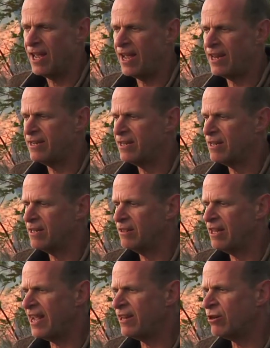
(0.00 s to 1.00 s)
And
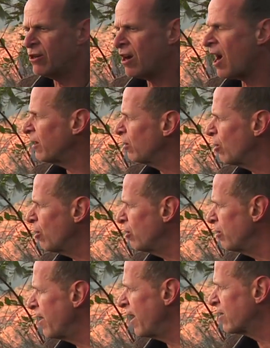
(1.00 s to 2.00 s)
later I
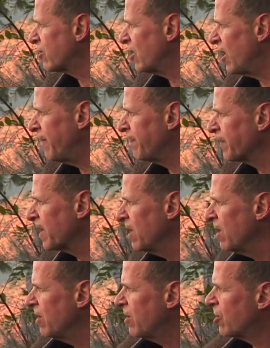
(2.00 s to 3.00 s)
learned that
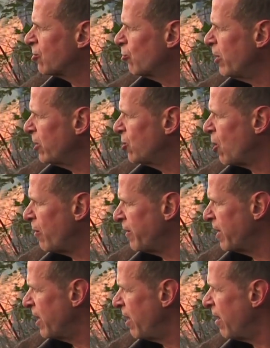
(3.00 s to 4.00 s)
this ridge
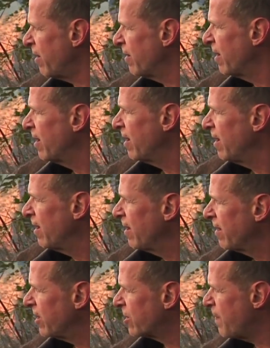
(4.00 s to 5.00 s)
over here,
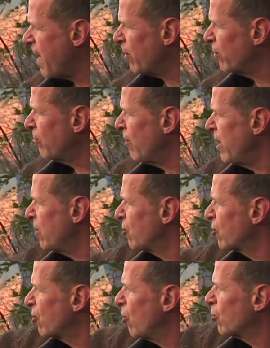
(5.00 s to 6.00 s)
this mountain
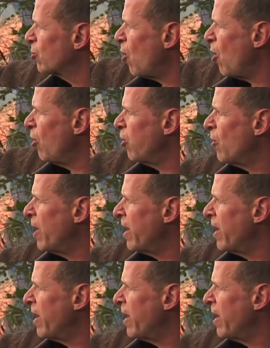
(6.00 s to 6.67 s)
range, goes all the